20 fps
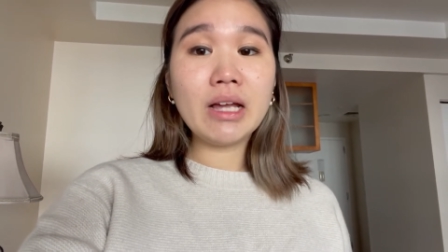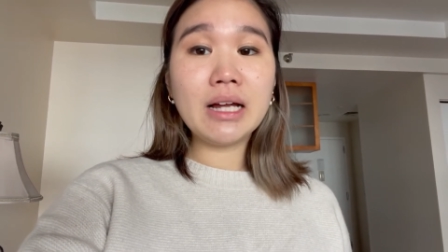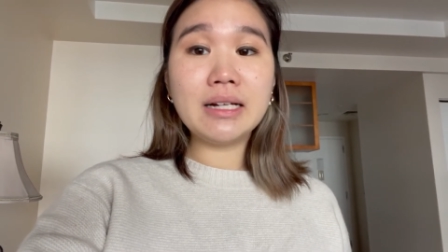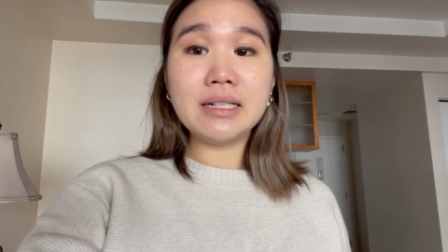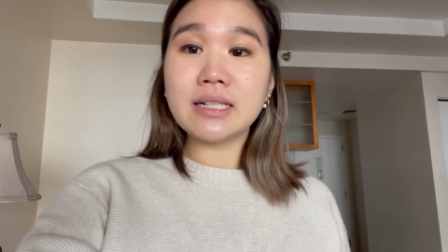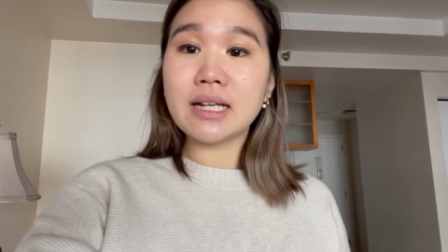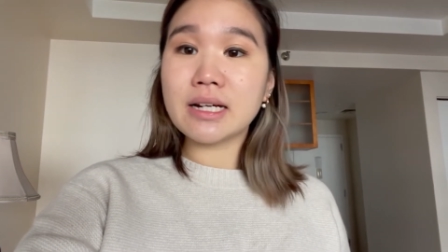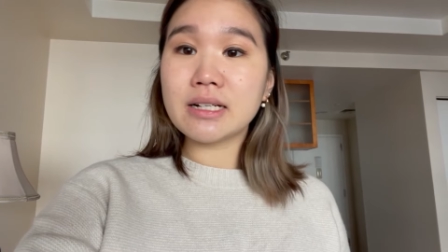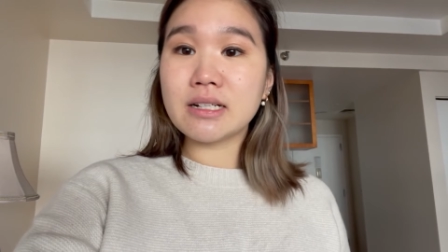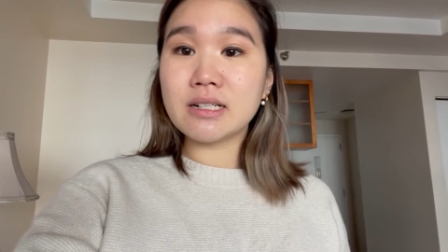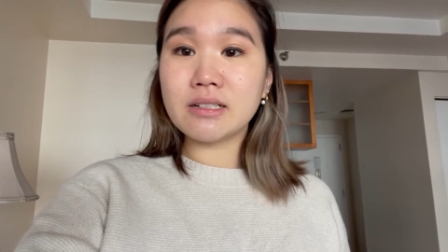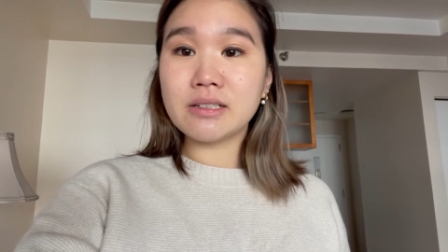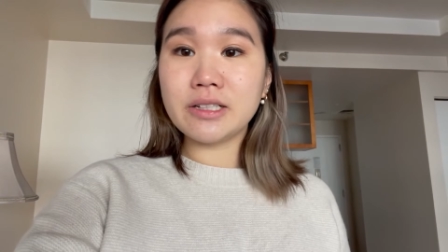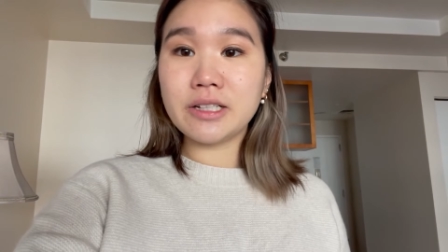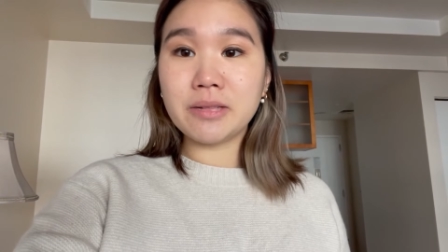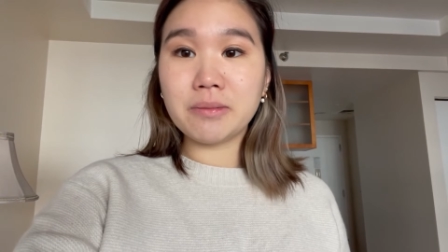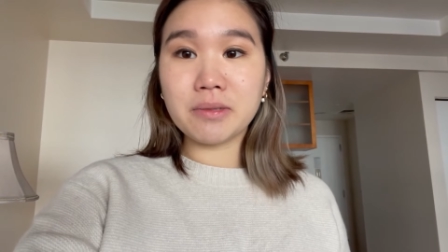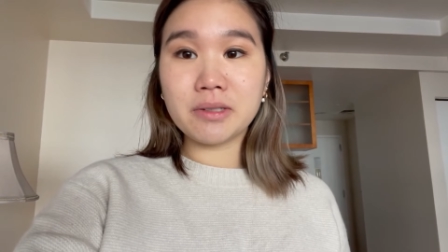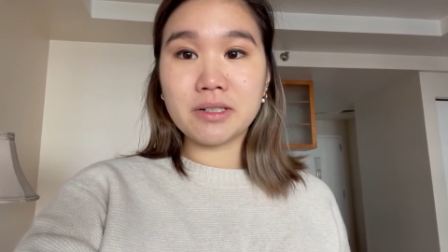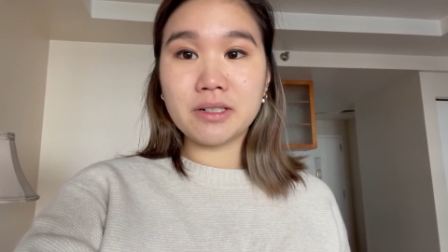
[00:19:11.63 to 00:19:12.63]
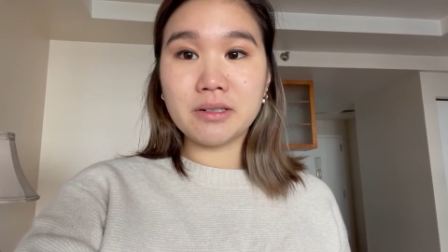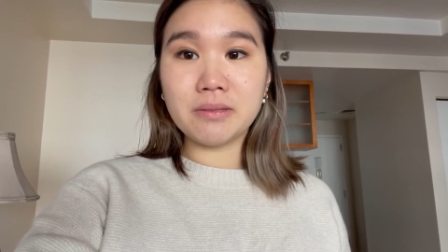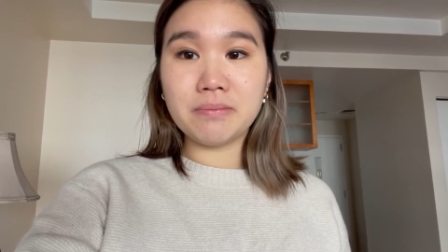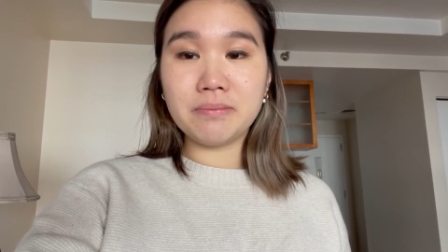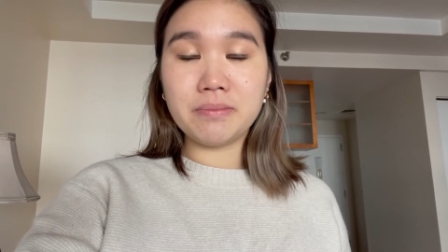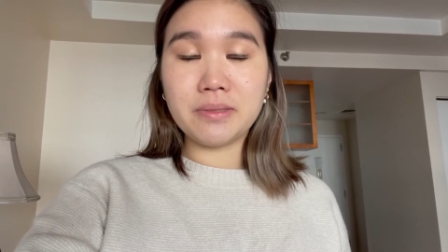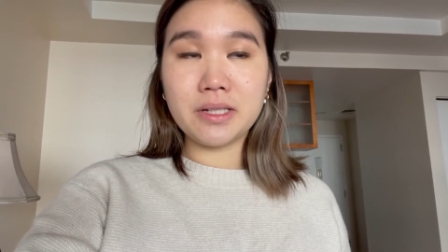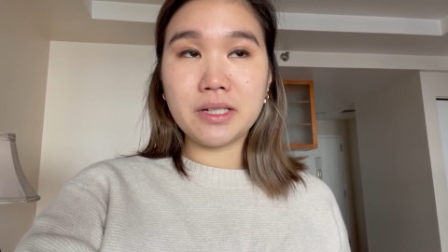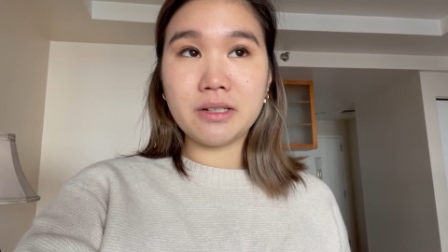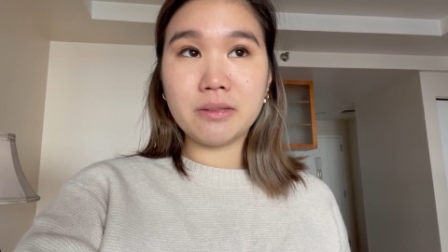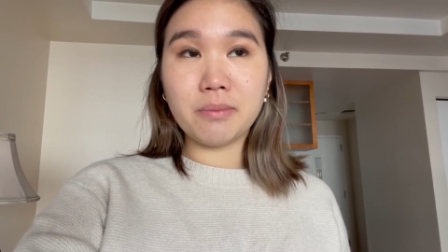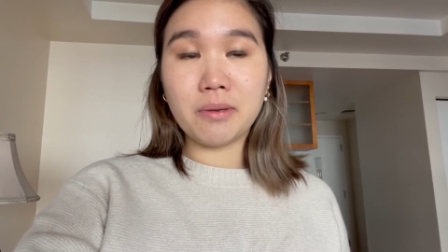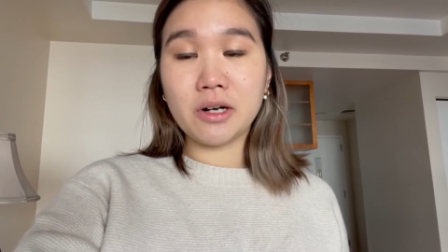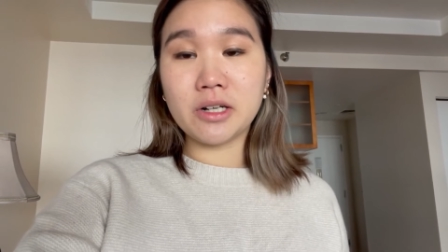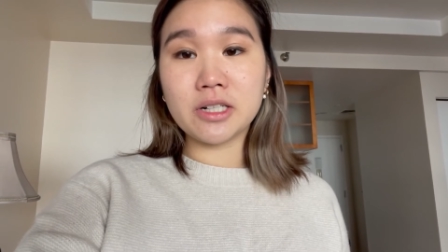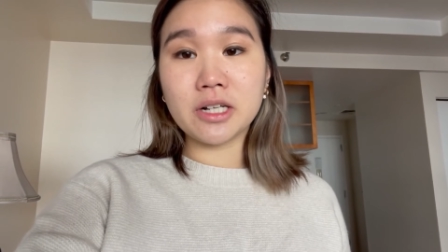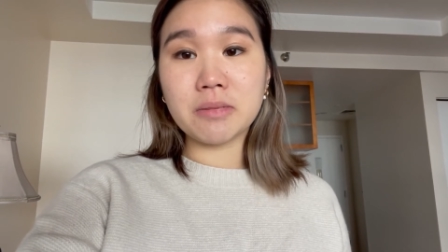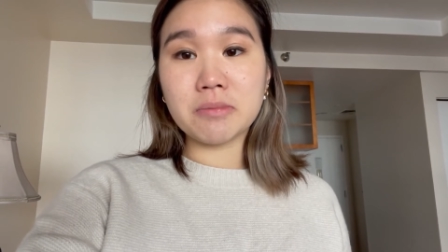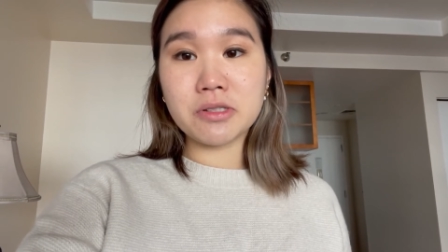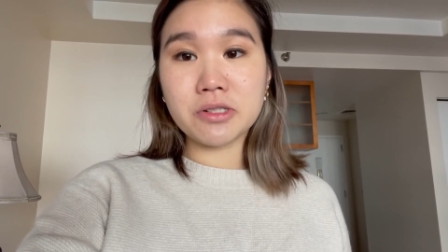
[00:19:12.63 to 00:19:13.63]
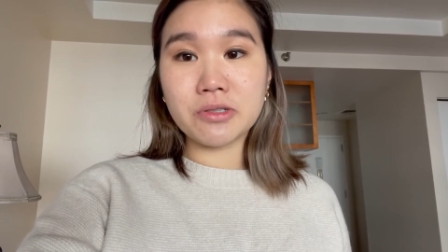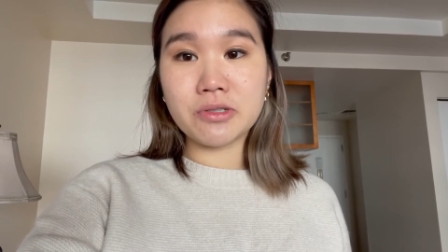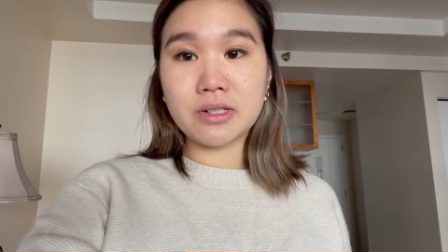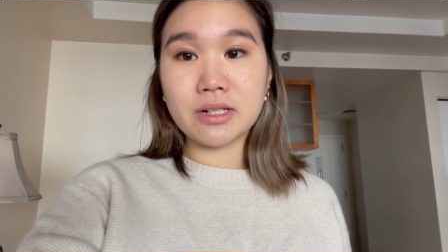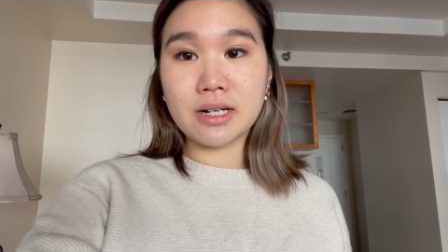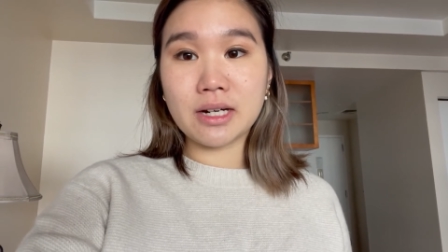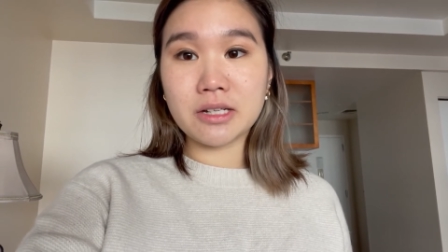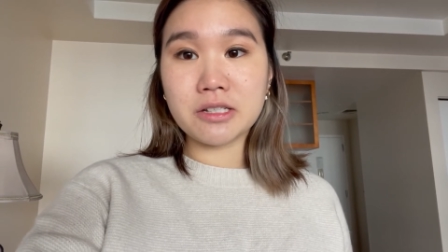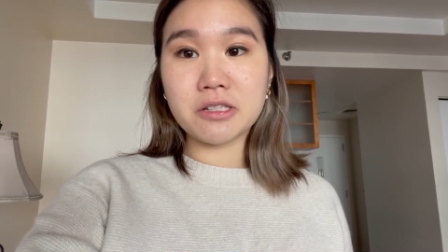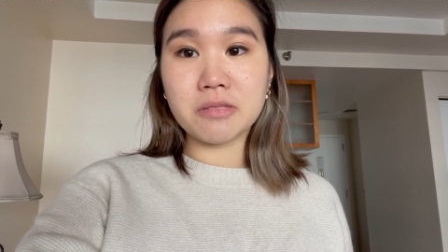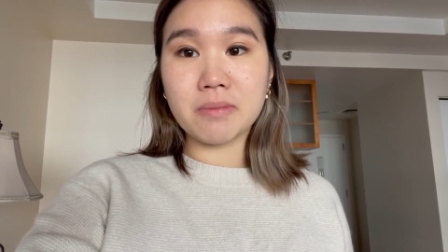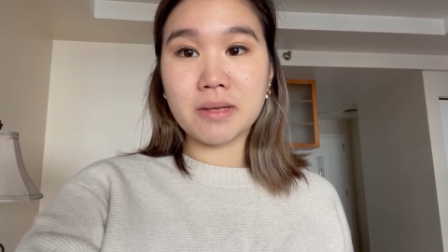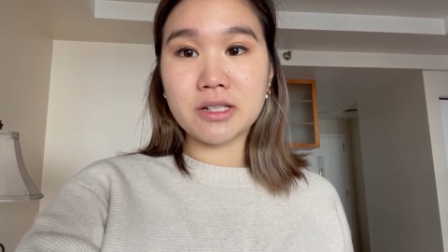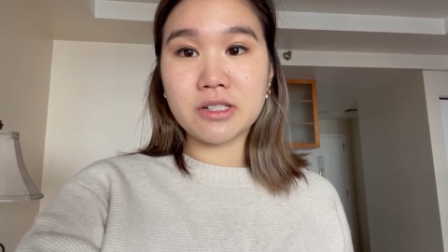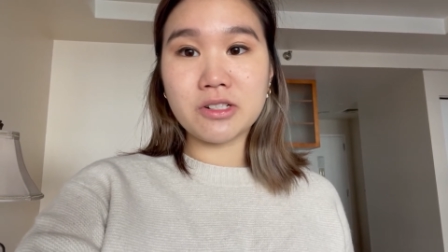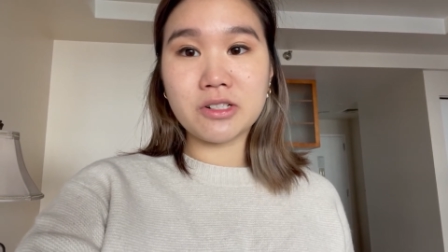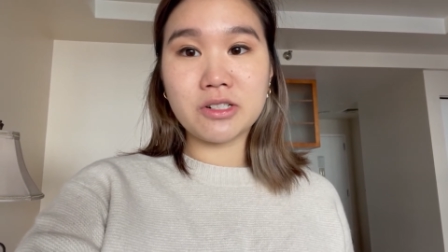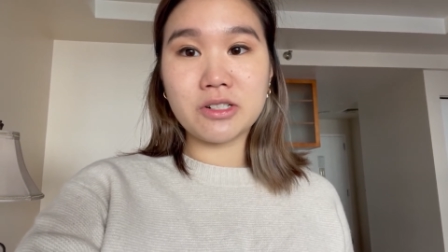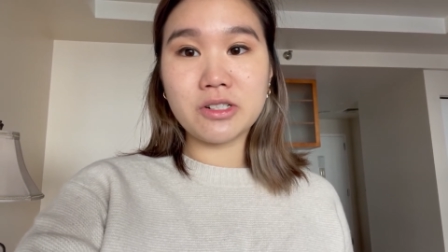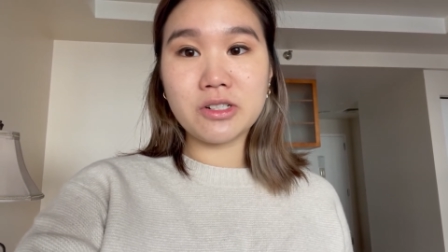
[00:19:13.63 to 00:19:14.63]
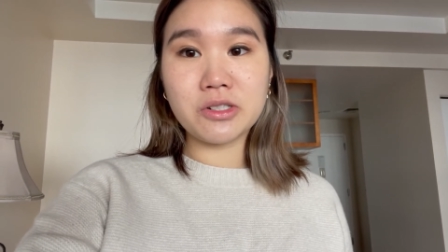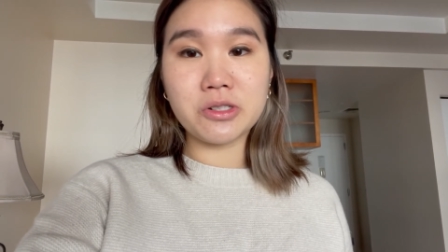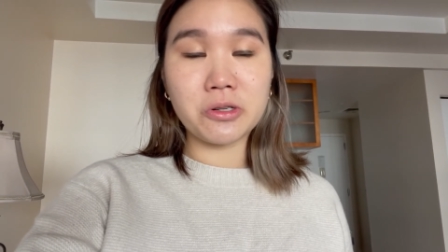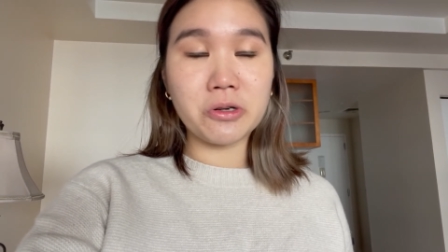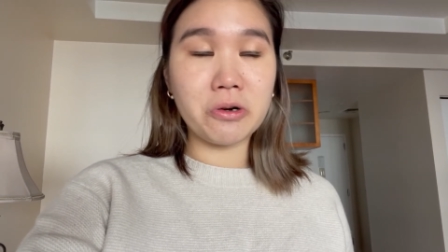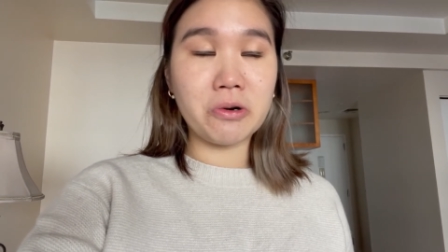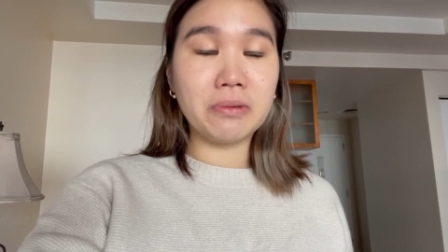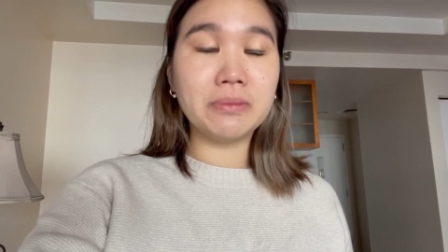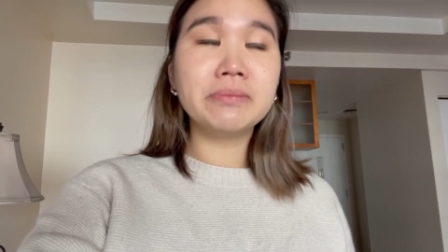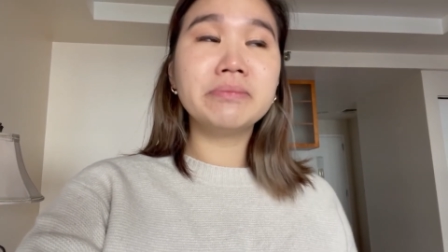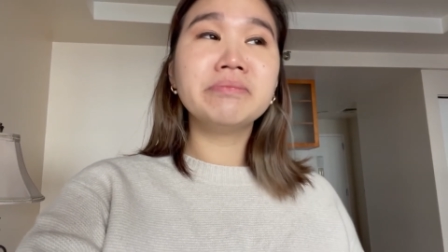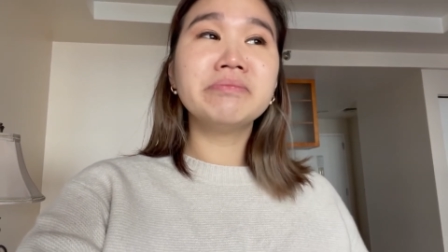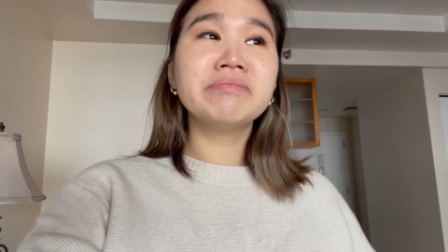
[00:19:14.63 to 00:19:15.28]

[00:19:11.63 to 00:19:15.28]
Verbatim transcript: And technically, I'm gonna be a part-time student next semester, so